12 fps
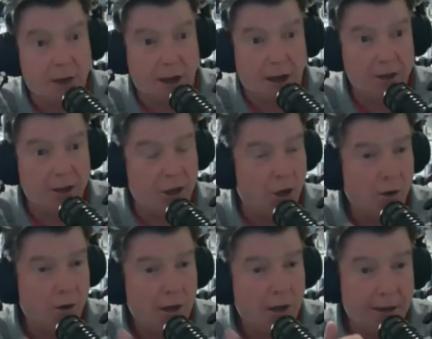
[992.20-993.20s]
You know,
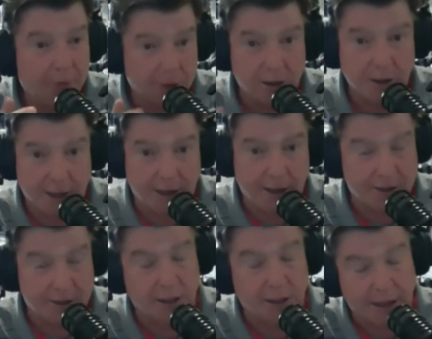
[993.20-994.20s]
it's
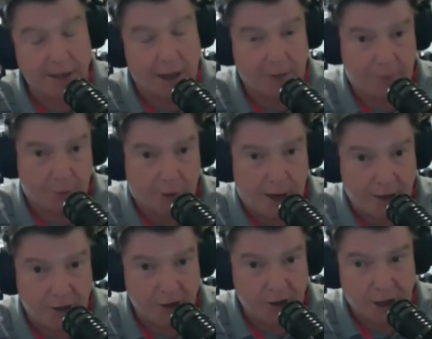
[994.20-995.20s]
the late night
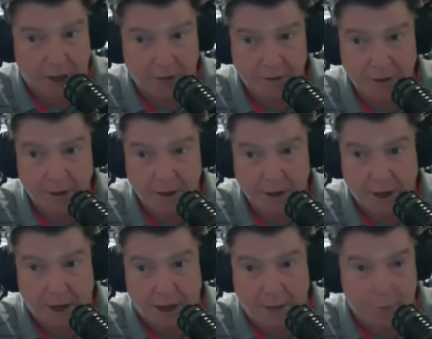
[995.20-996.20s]
variety show.
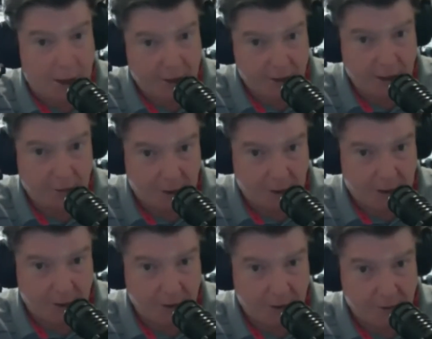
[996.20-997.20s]
Ryan Tuberty
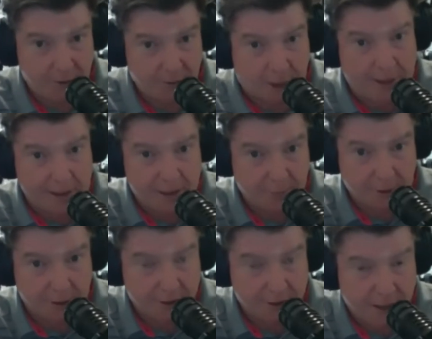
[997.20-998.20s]

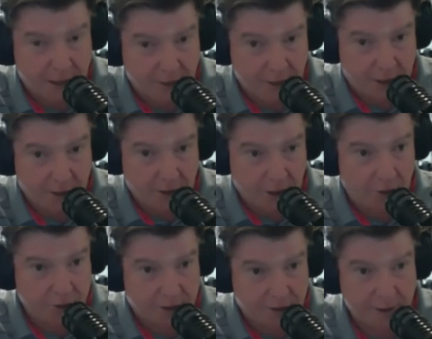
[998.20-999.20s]
is the
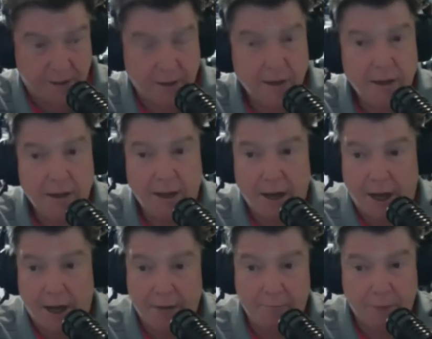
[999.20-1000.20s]
host of it.
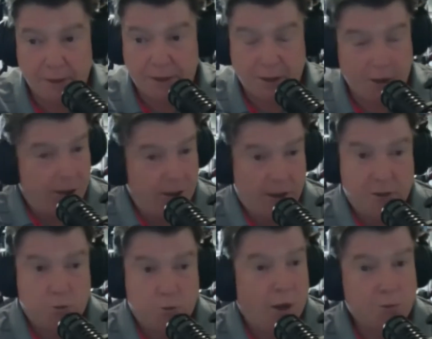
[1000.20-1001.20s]

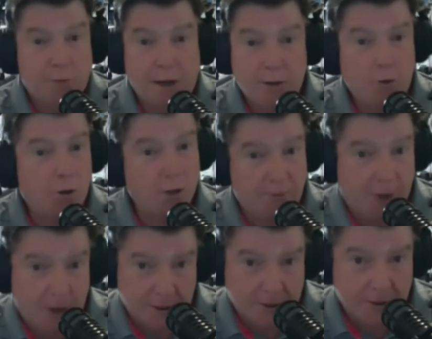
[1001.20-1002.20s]
It's watched by all of
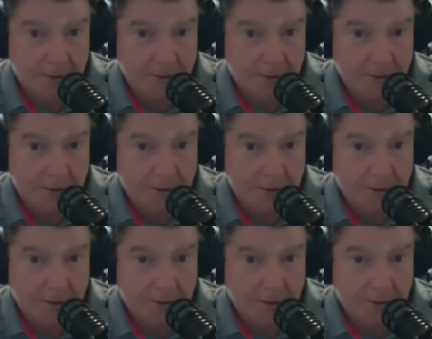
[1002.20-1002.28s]
Ireland.